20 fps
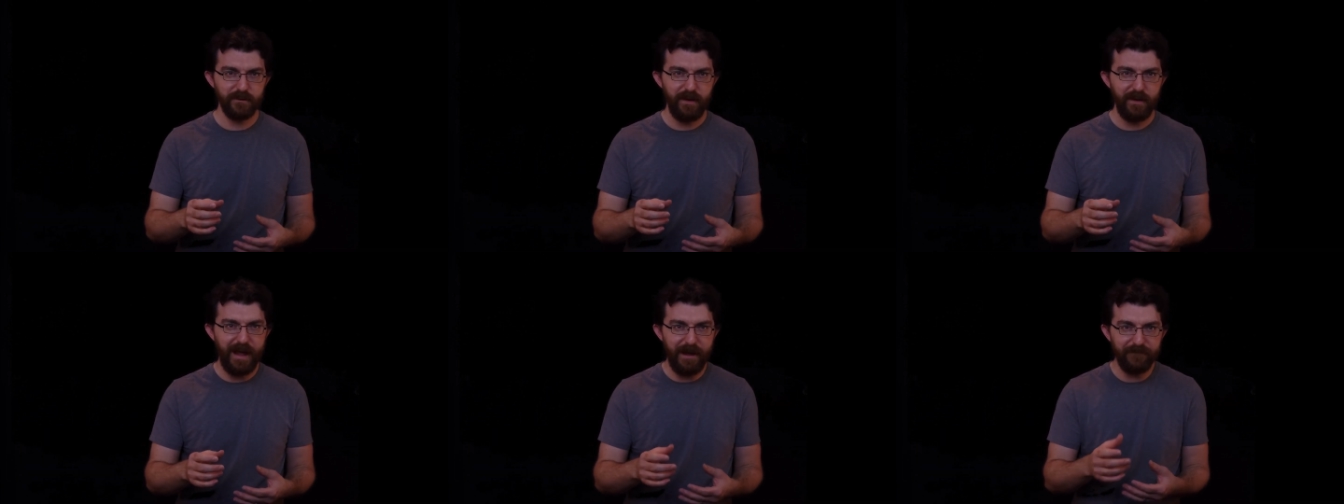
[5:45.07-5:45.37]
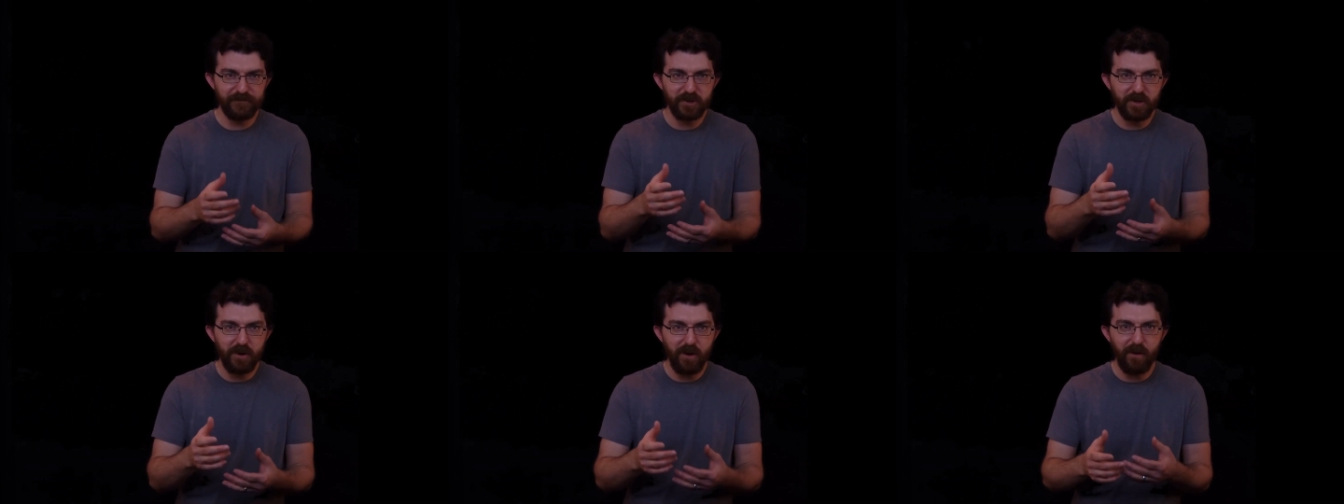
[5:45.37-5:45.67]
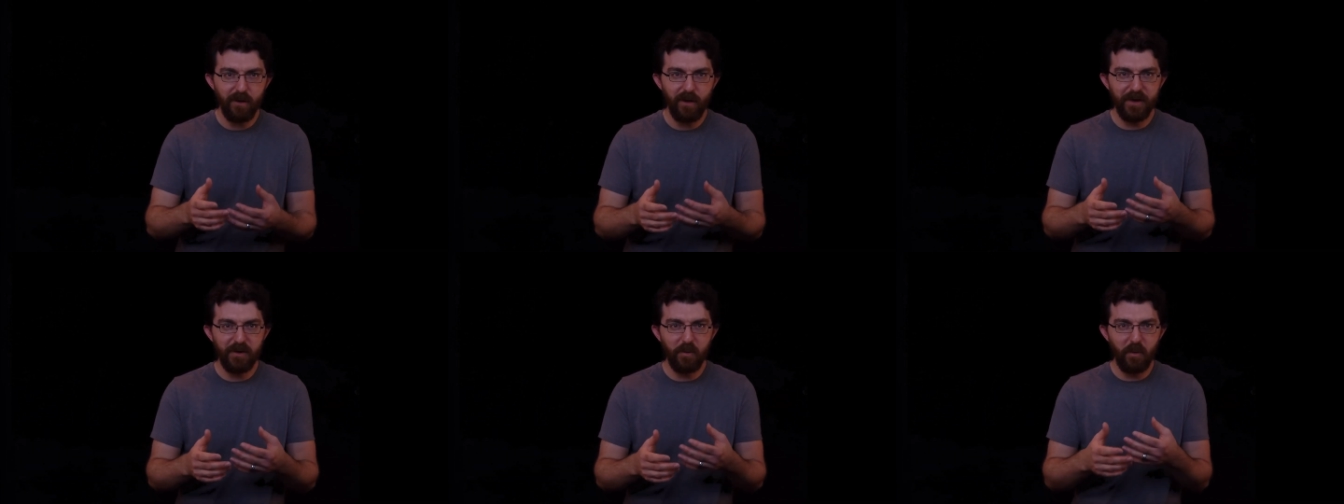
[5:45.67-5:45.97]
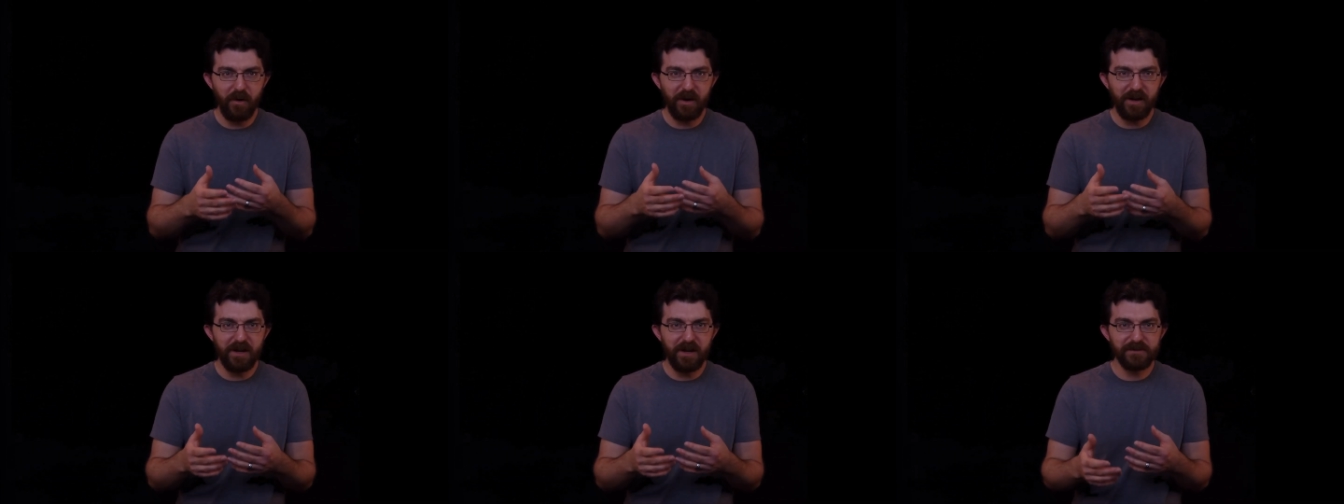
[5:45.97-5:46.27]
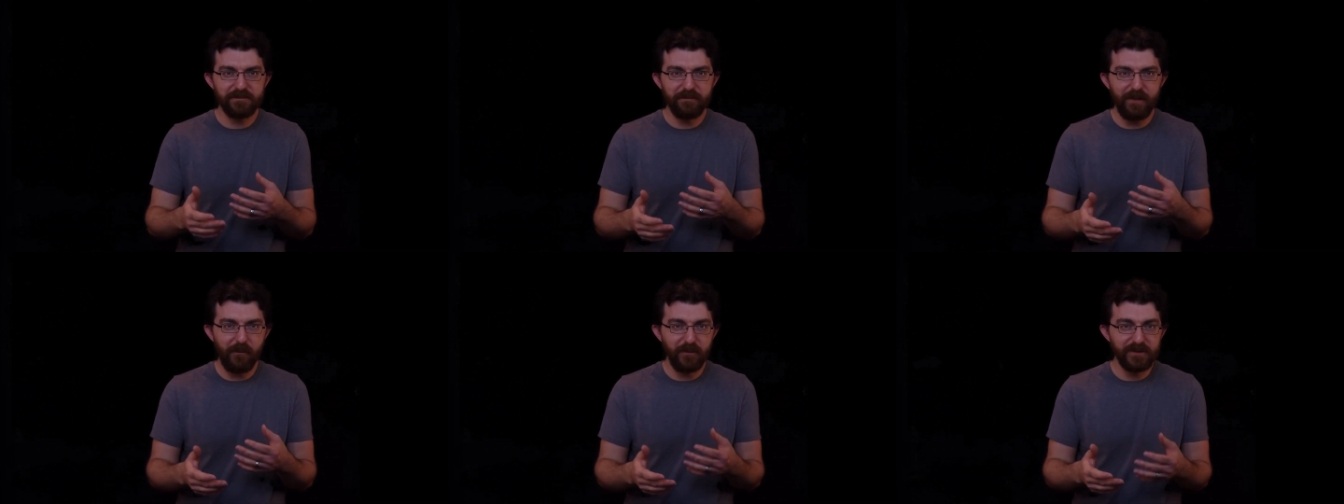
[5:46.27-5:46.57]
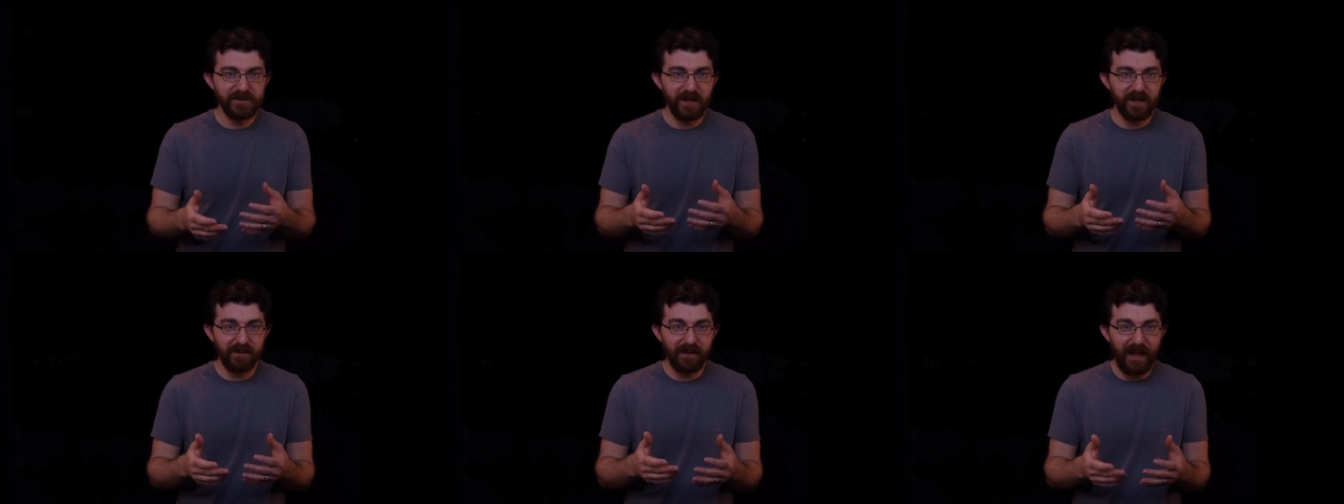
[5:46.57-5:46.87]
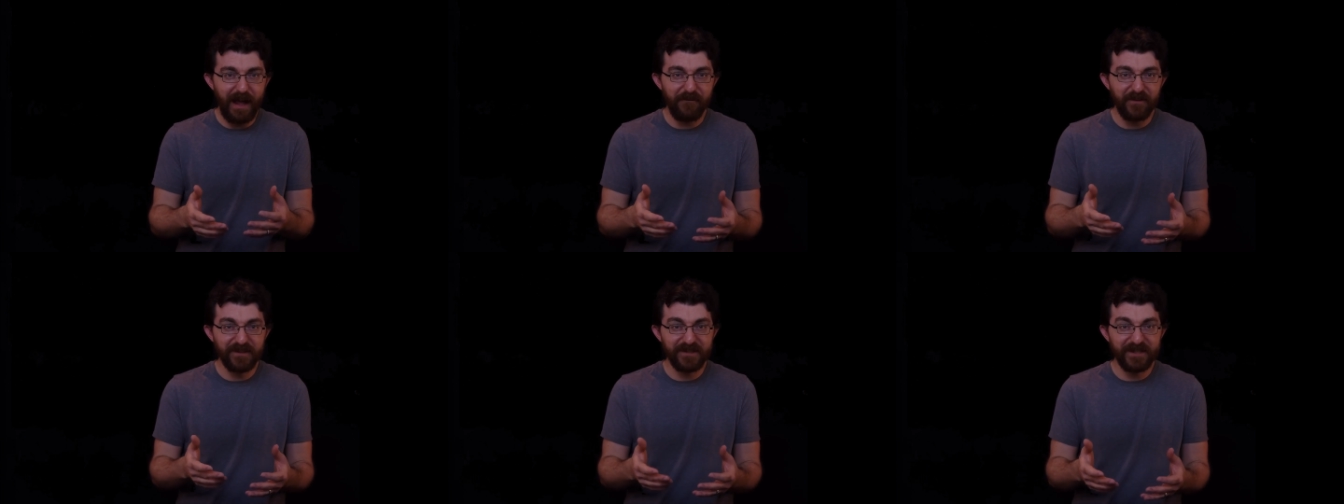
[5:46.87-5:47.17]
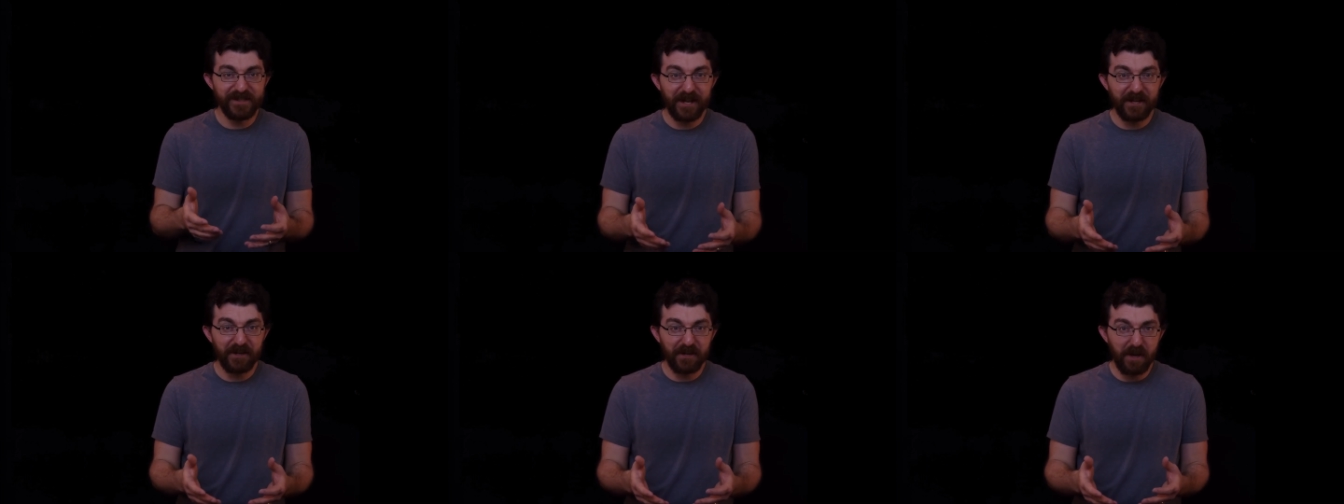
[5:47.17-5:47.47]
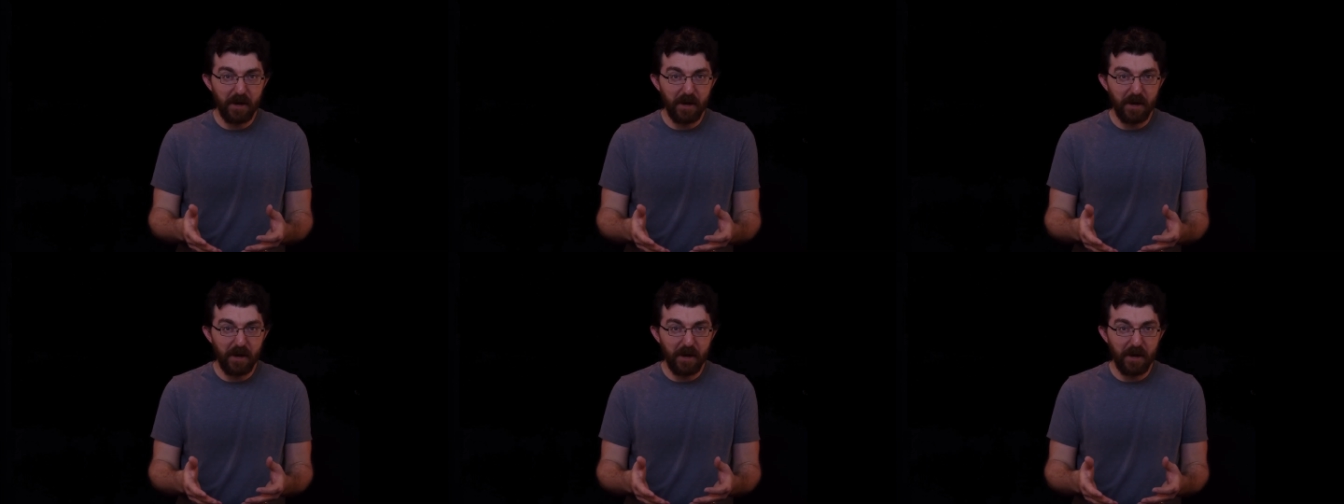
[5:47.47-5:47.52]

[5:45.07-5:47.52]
After all, an organism that was alive a second